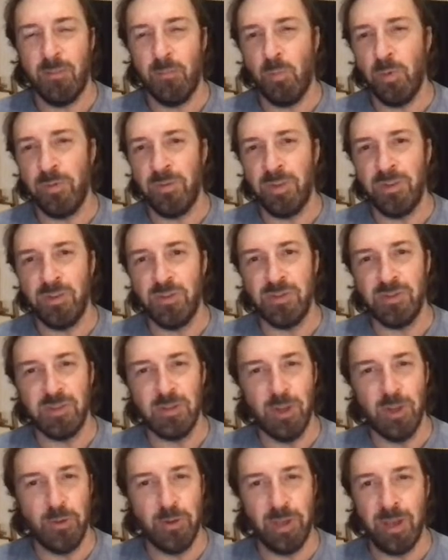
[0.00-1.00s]
And what did you
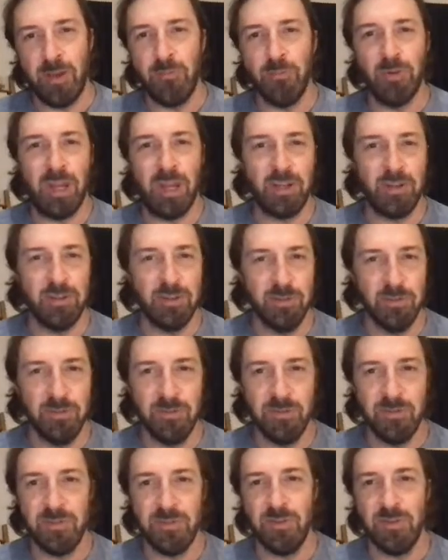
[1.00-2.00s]
slow down
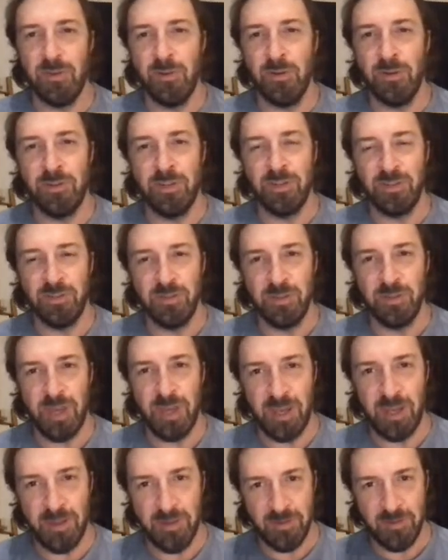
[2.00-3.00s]
records, or did you do
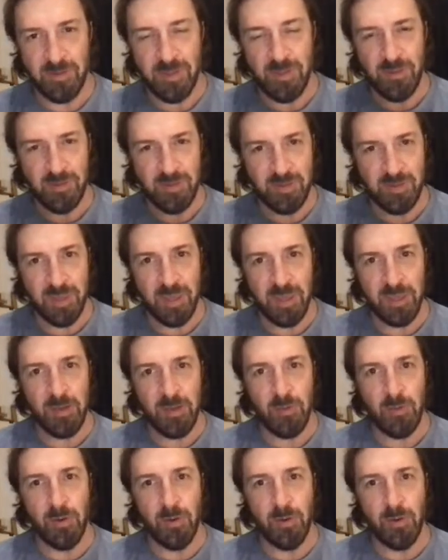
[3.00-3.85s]
that thing,